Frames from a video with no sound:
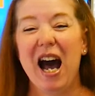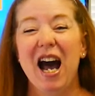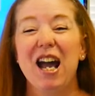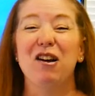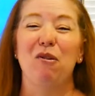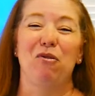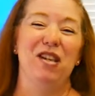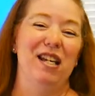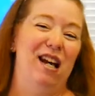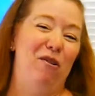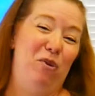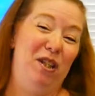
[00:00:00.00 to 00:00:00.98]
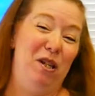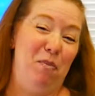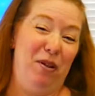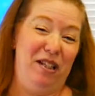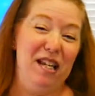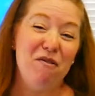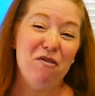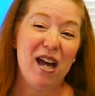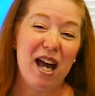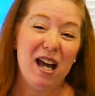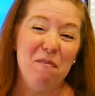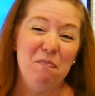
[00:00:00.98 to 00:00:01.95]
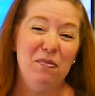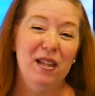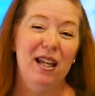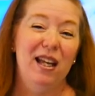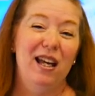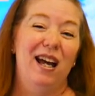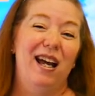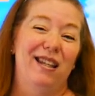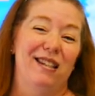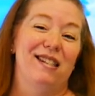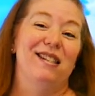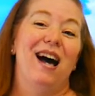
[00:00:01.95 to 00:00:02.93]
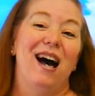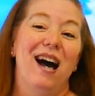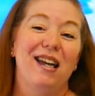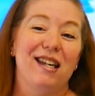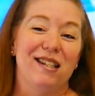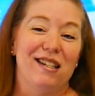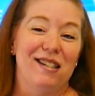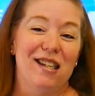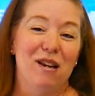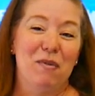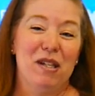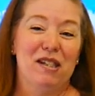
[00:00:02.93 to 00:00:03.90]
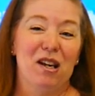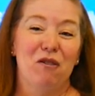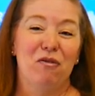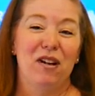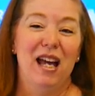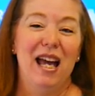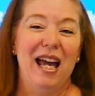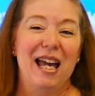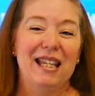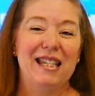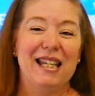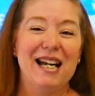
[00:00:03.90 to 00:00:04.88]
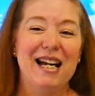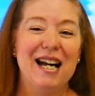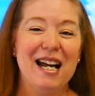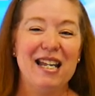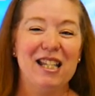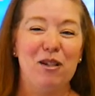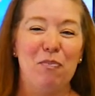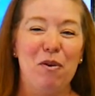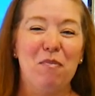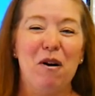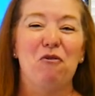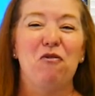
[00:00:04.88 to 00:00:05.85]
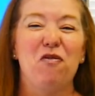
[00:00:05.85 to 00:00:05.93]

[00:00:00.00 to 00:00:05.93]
I don't think I really believe that unless I get to see him myself, unless I get to put my